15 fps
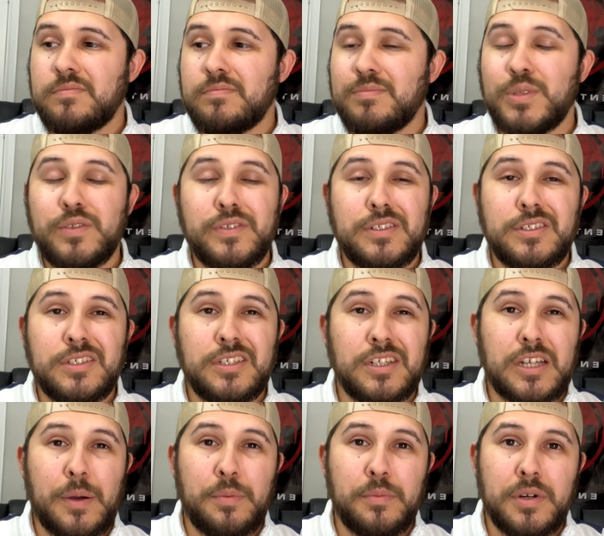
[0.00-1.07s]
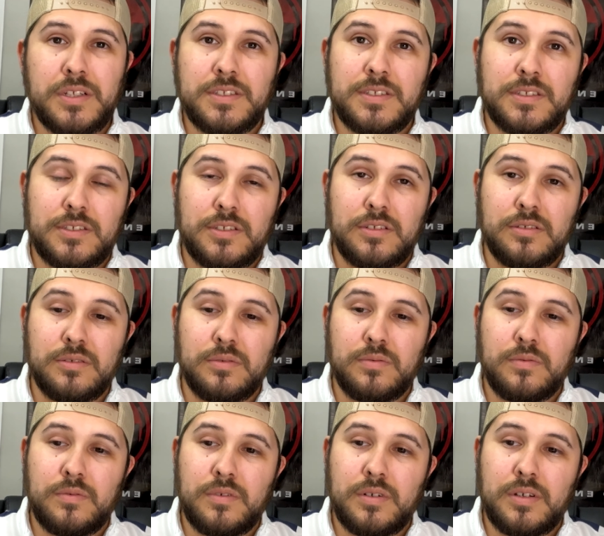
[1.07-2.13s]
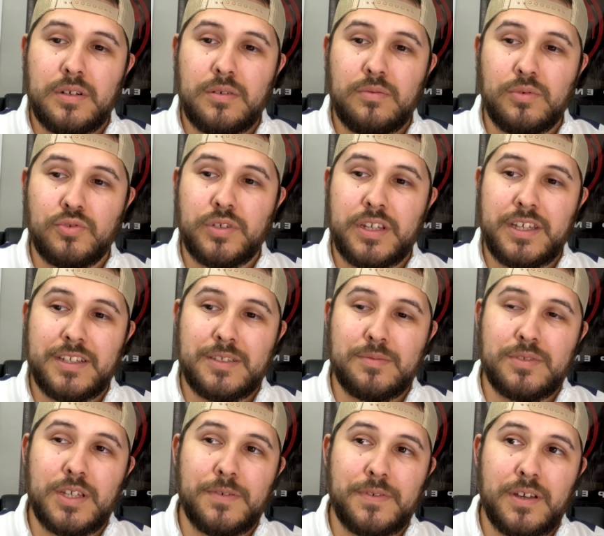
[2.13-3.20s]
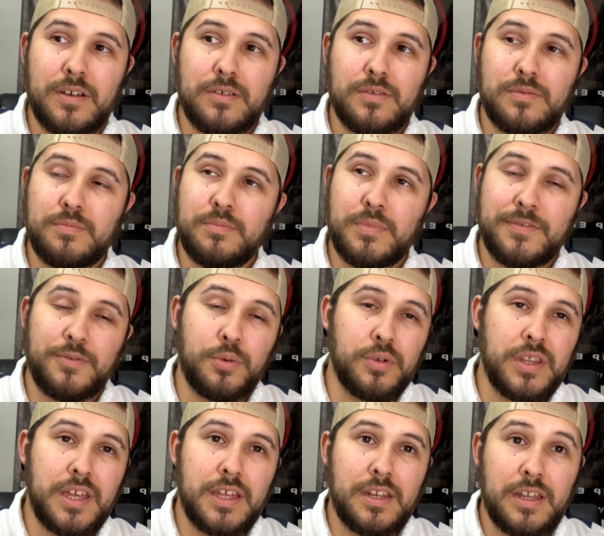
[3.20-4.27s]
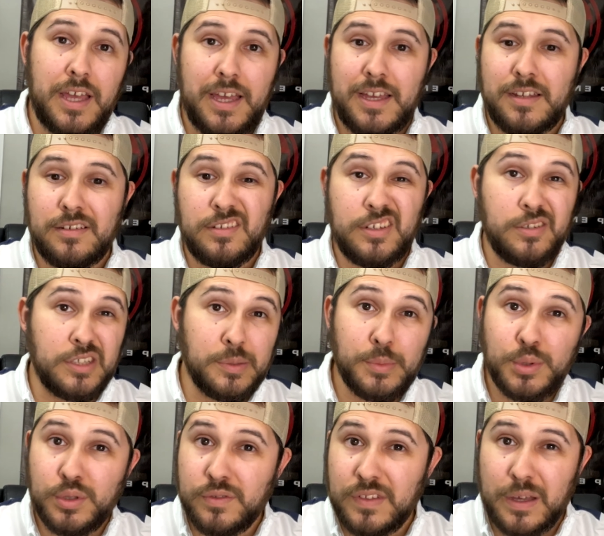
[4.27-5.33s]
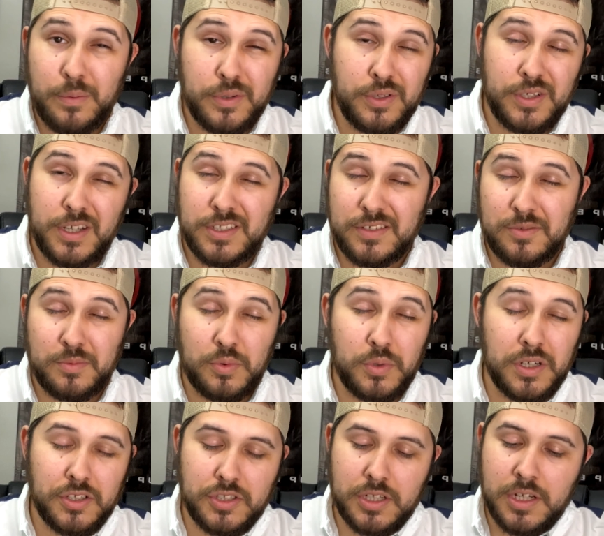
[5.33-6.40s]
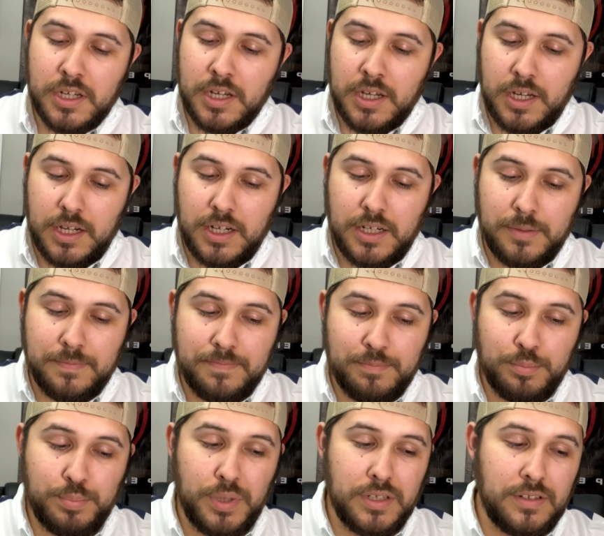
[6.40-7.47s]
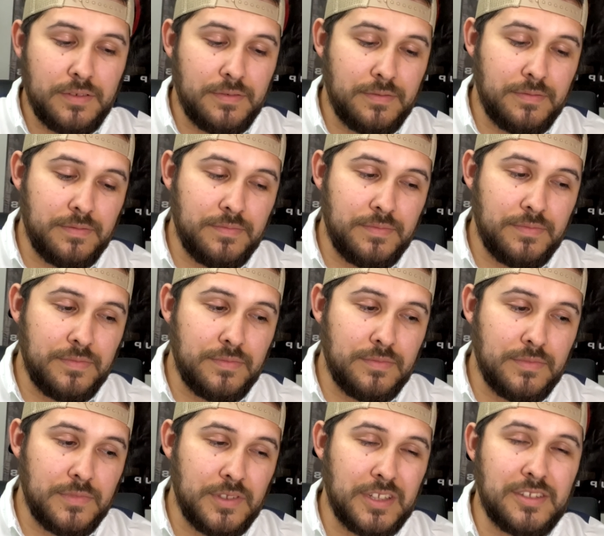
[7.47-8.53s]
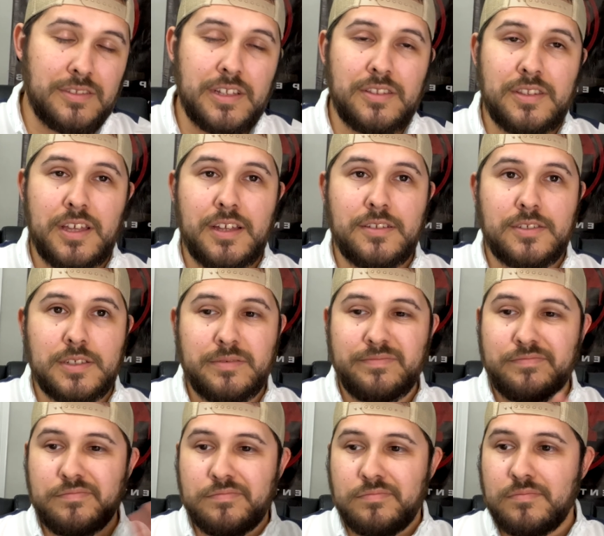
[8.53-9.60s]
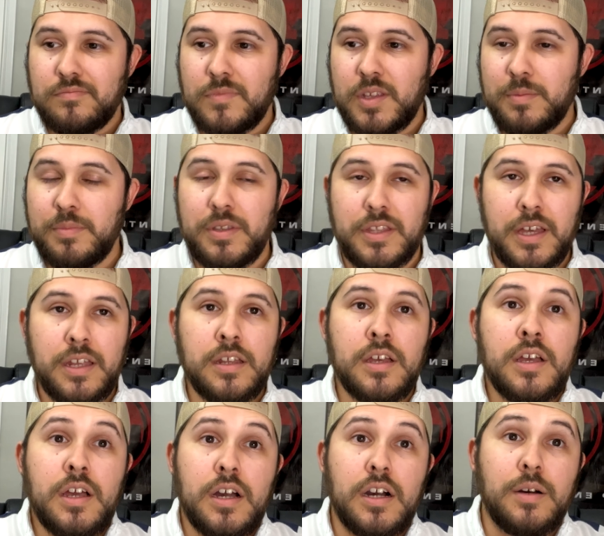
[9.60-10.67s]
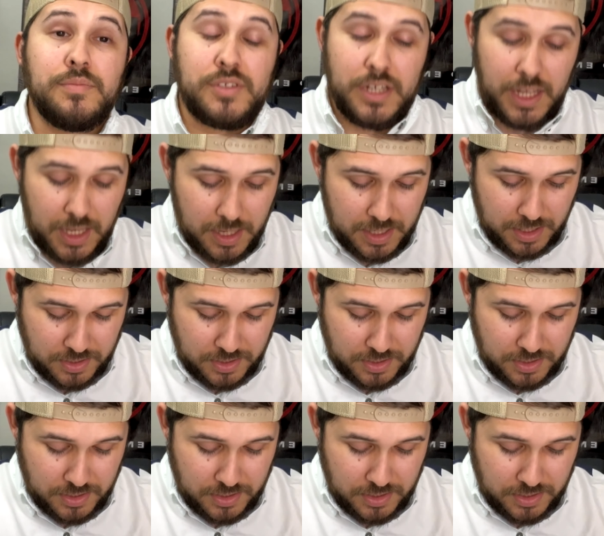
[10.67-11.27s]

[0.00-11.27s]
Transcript: moving in a couple months, so we'll try to get some stuff out before then and during the move, that way you guys doesn't watch. Um, but let's let that be that. Um, today, get